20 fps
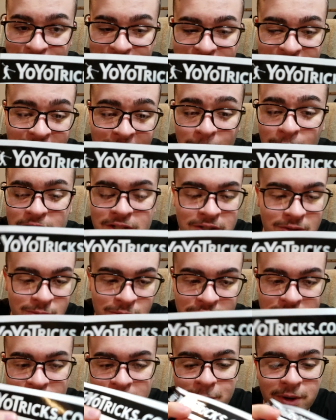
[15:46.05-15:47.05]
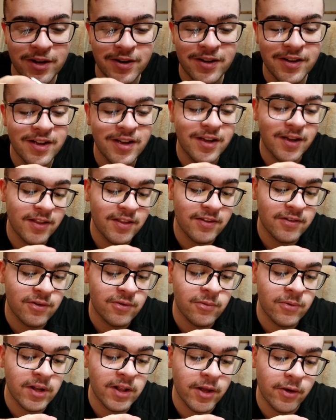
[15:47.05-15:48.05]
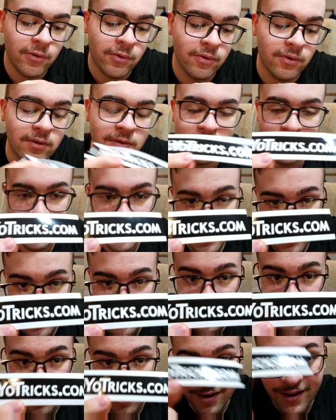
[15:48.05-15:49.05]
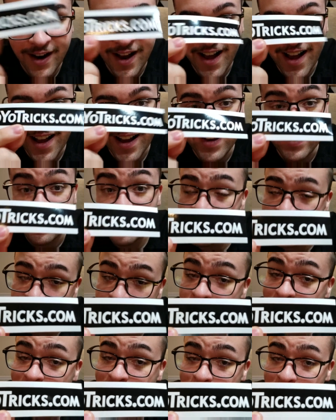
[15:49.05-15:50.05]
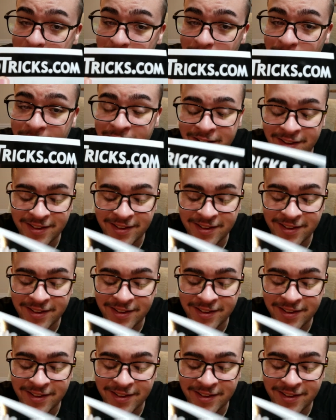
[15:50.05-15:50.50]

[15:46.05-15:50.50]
I wish it was, but this is really cool sticker. I love stickers, by the way.